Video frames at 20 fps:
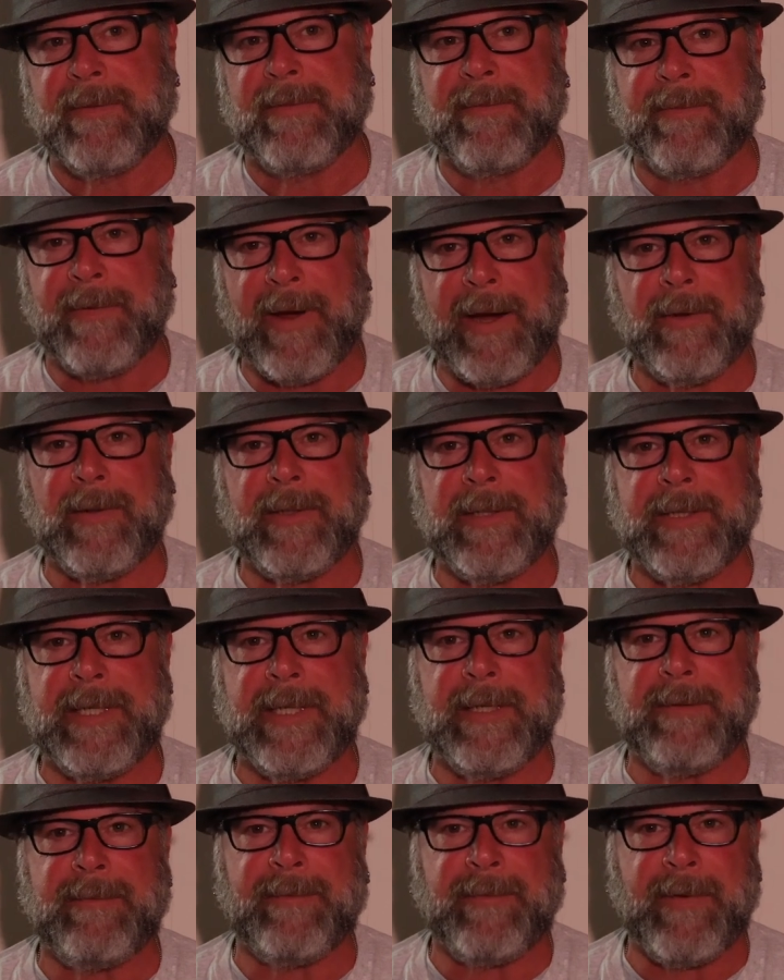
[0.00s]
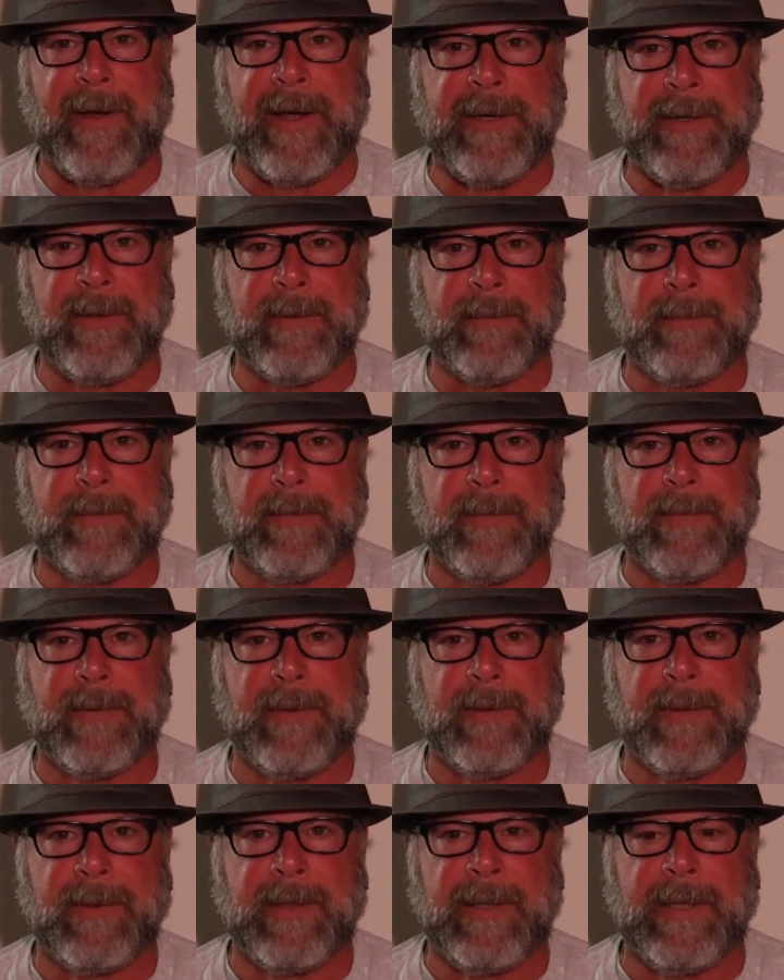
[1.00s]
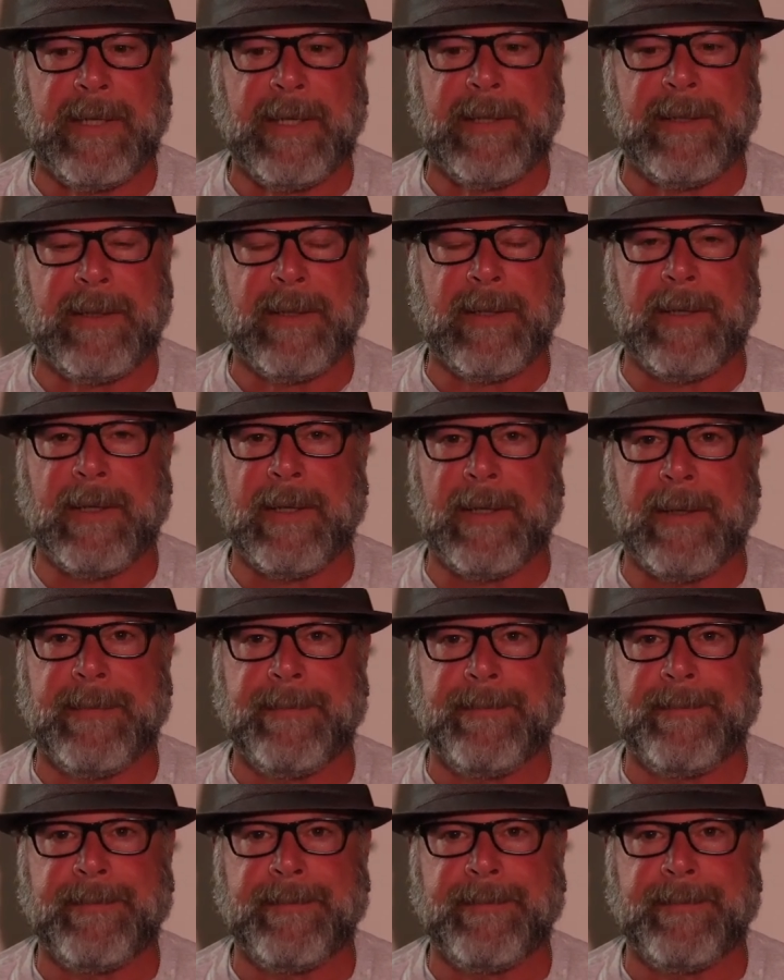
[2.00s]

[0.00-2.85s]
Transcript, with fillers: Finally did find them, and uh,